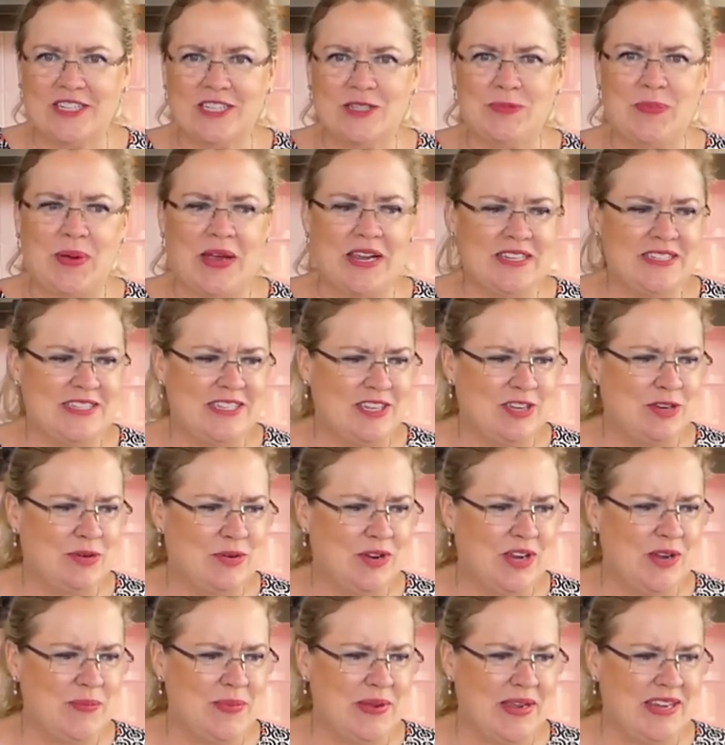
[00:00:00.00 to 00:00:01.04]
spicy
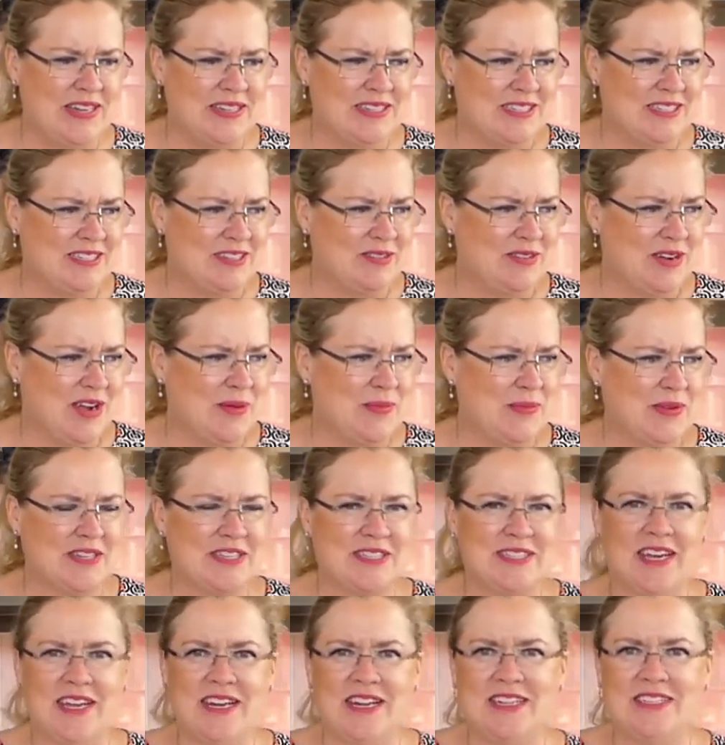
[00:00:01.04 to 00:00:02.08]
green beans. So I'm
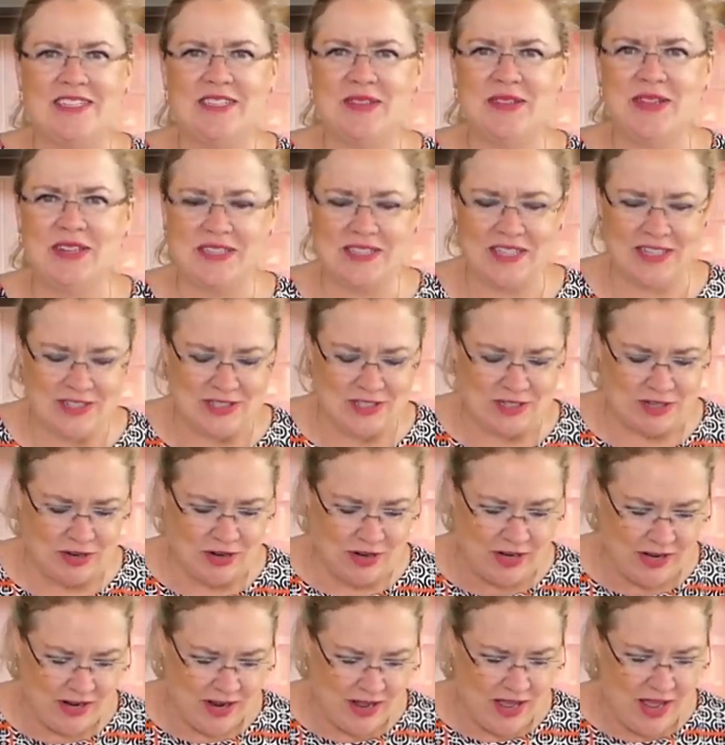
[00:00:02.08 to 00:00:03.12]
excited. So let's get
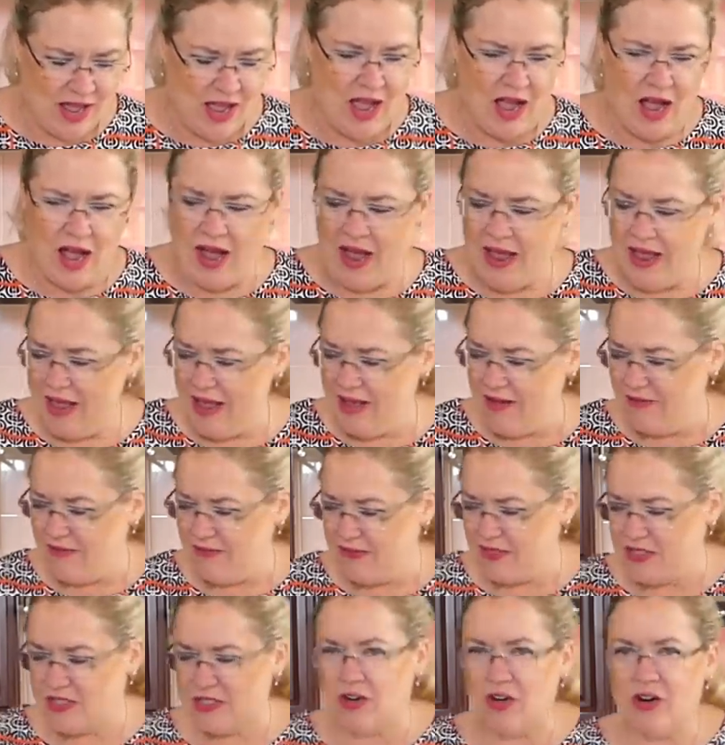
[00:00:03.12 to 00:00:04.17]
started. I have
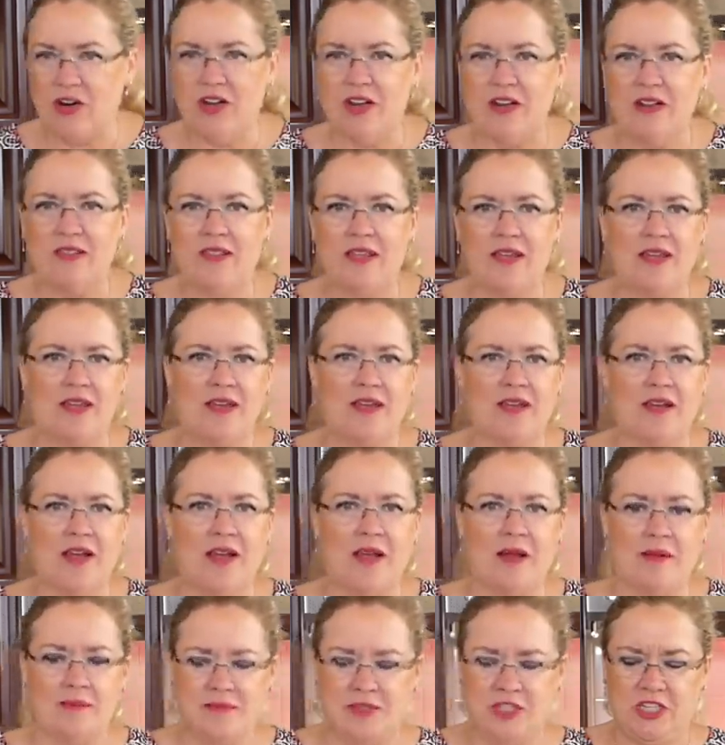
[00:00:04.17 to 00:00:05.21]
started
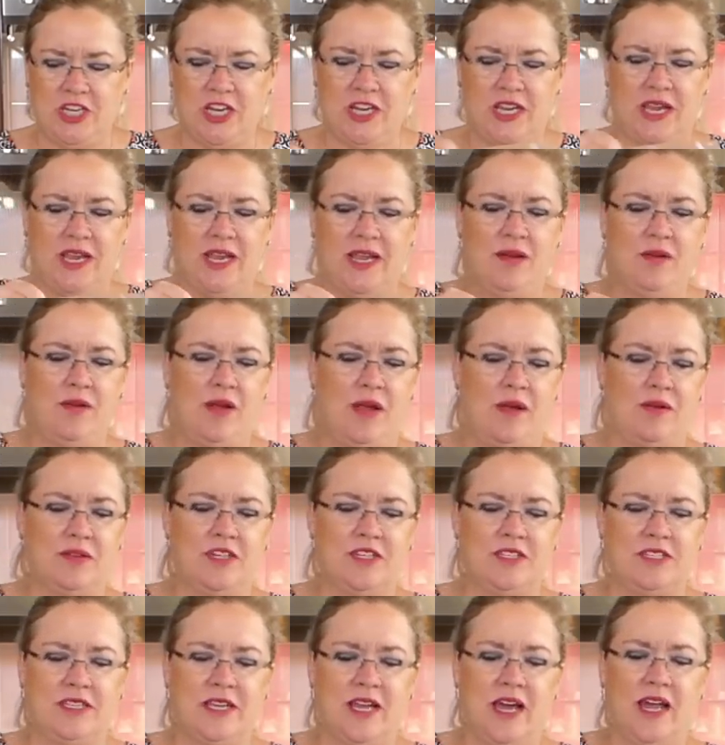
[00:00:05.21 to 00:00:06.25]
the chicken. I'll
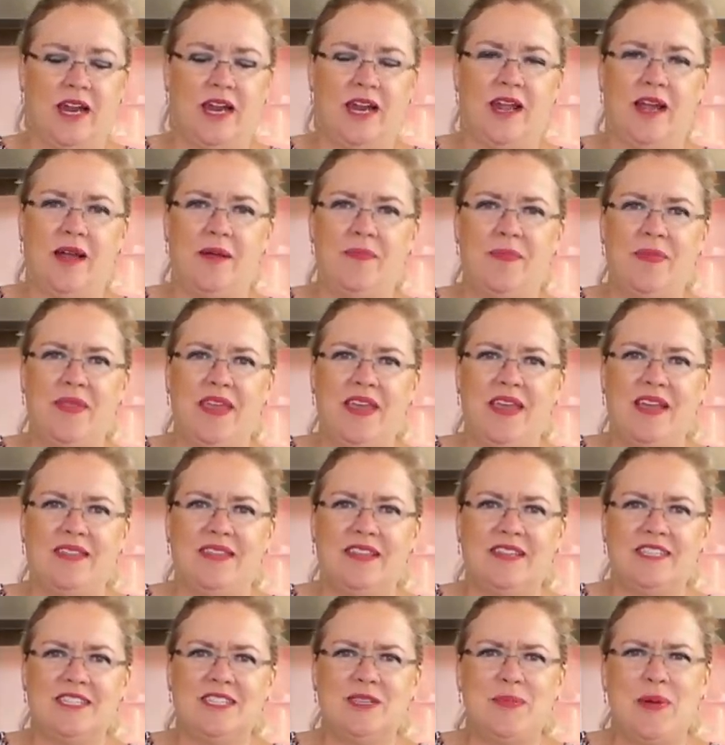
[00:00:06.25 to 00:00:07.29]
just cut it up.
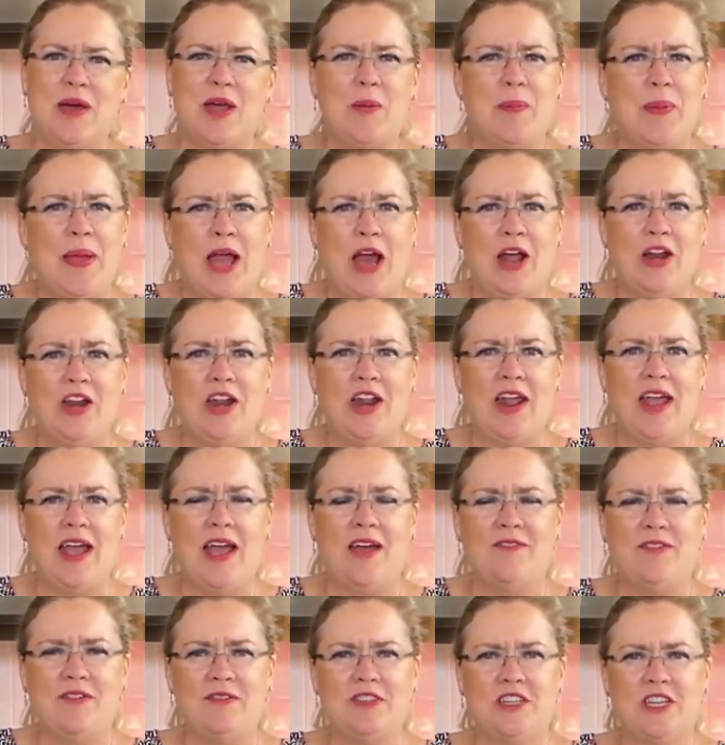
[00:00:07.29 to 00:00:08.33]
This is about 1.5
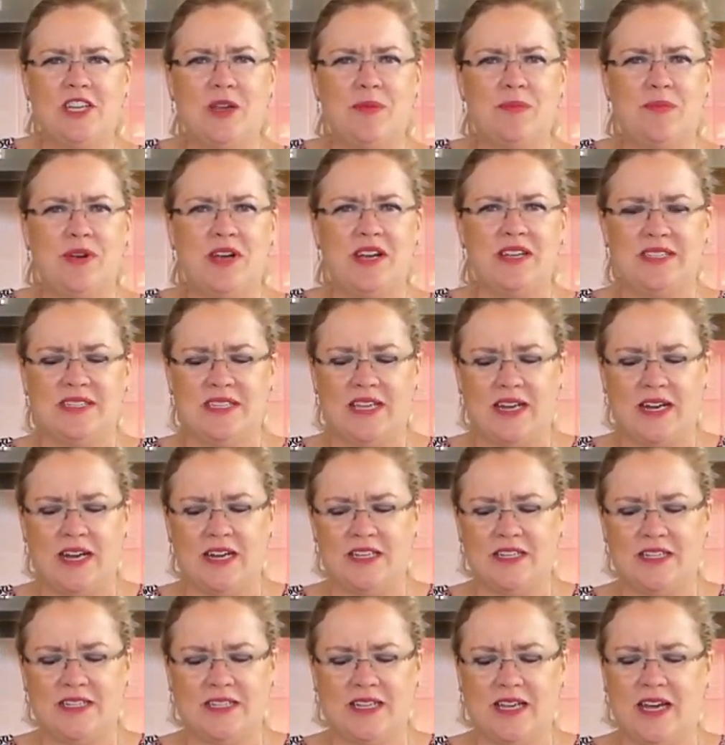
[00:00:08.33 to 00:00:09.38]
pounds of chicken breast, and
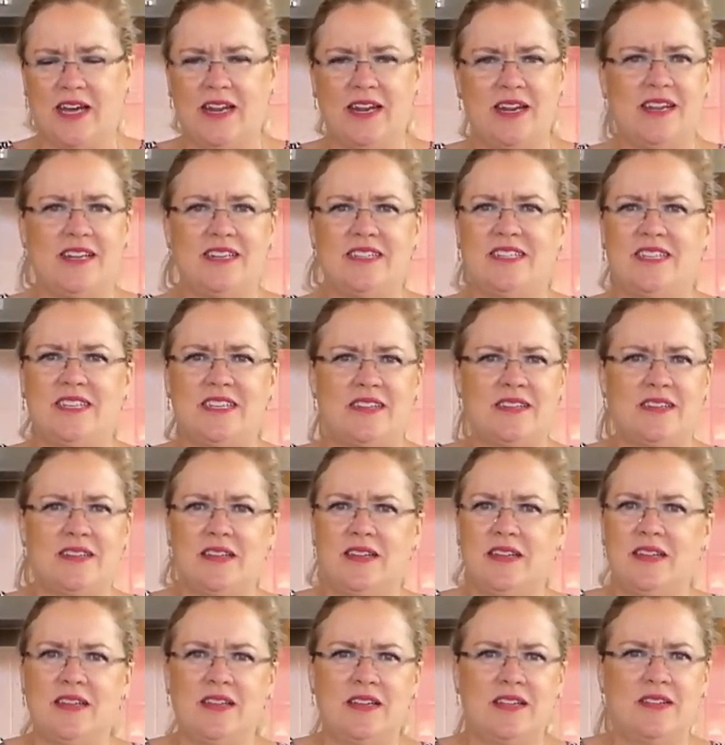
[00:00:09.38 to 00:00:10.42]
I just cut it into
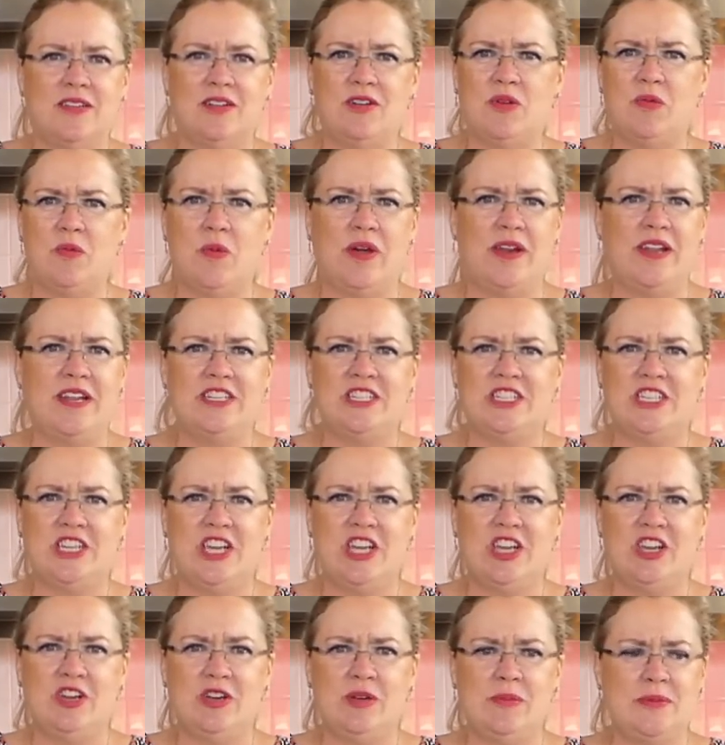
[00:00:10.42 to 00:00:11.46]
little 1-inch
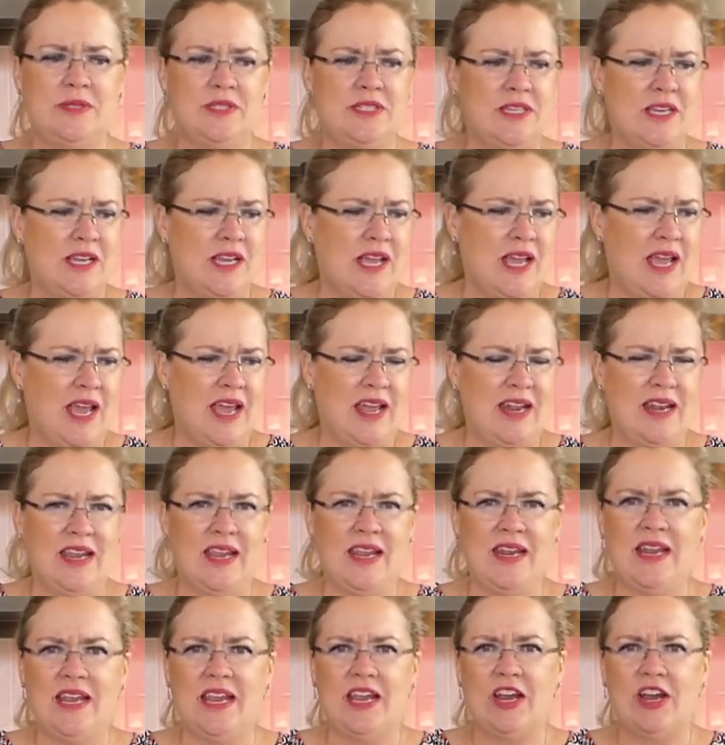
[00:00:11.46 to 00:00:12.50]
cubes. And
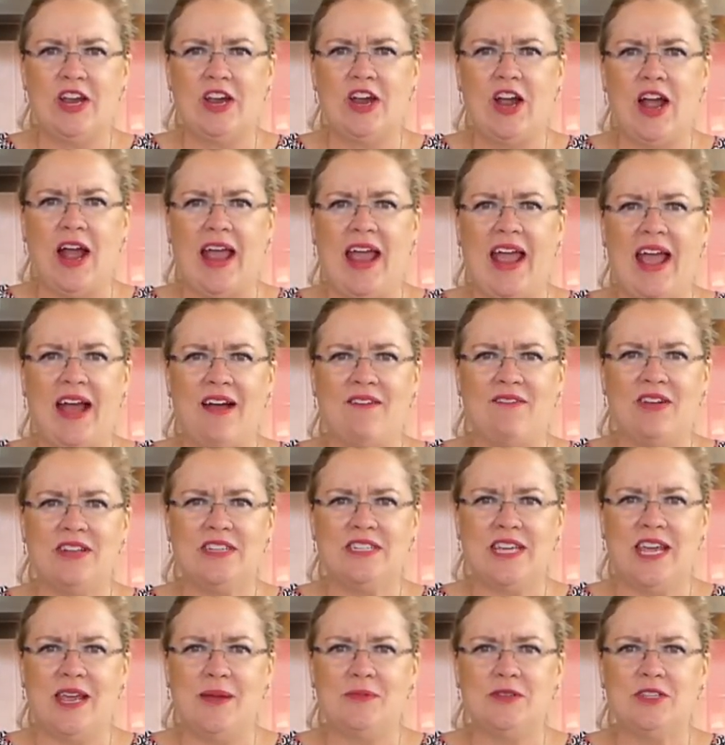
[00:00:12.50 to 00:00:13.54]
in here I have a
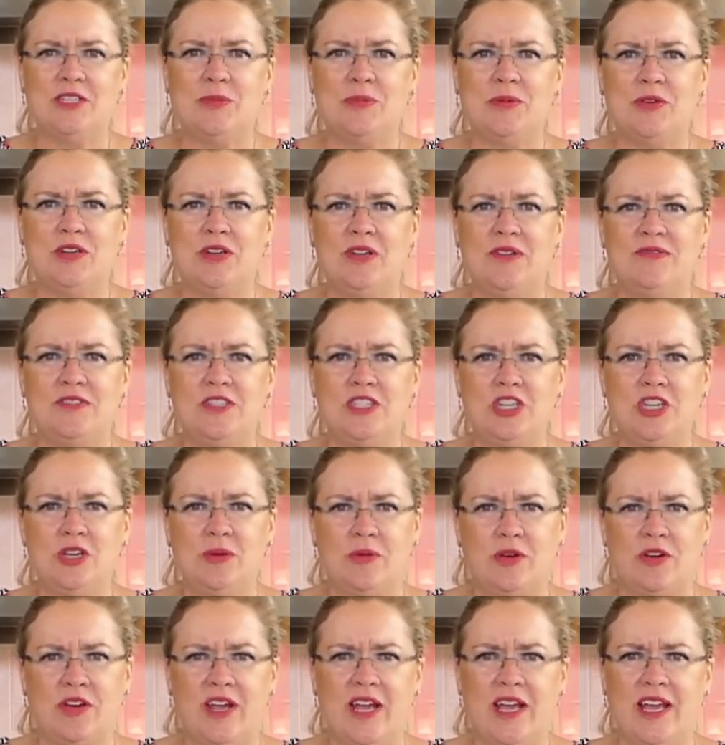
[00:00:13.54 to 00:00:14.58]
tablespoon of
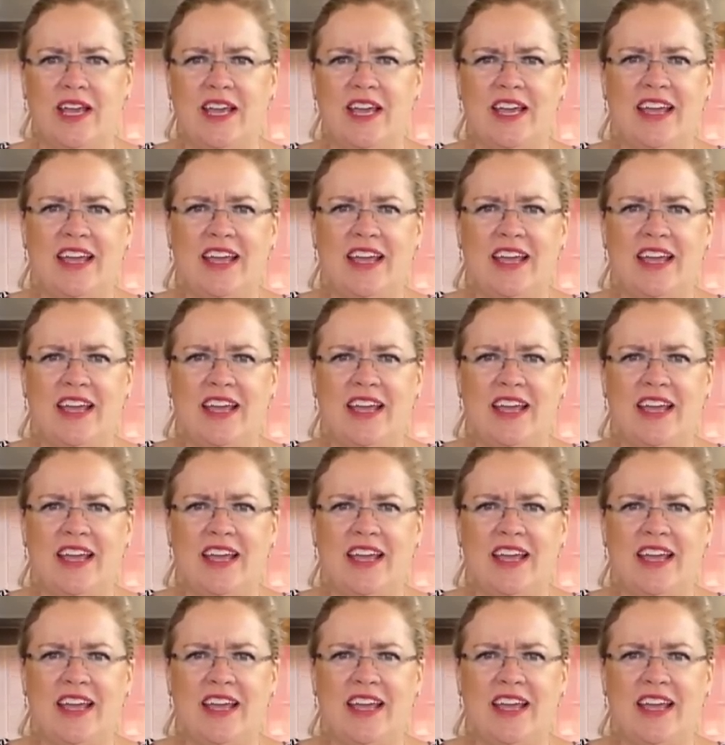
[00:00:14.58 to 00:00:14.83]
turmeric,